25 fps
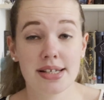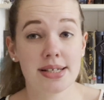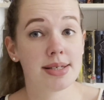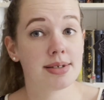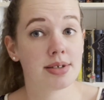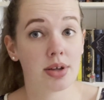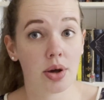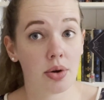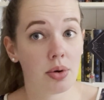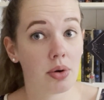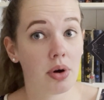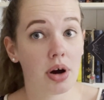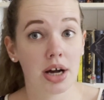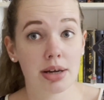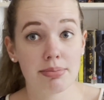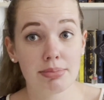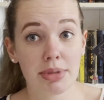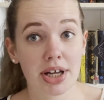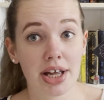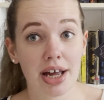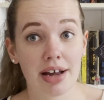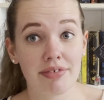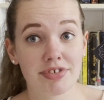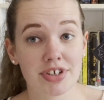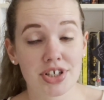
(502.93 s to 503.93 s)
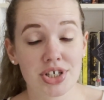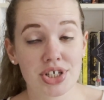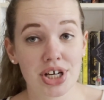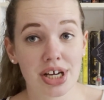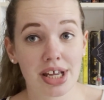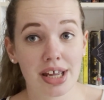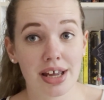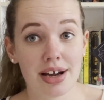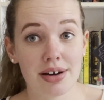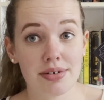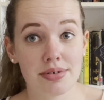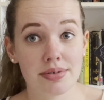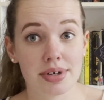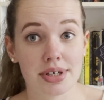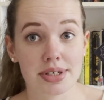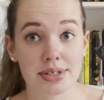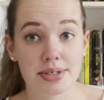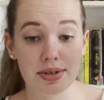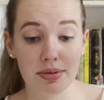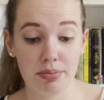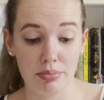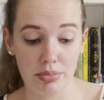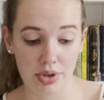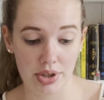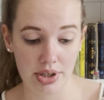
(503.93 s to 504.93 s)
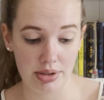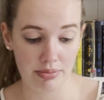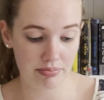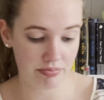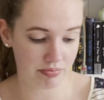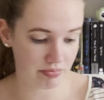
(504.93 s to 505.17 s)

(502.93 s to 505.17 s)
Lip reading: so I might have to check it out at some point.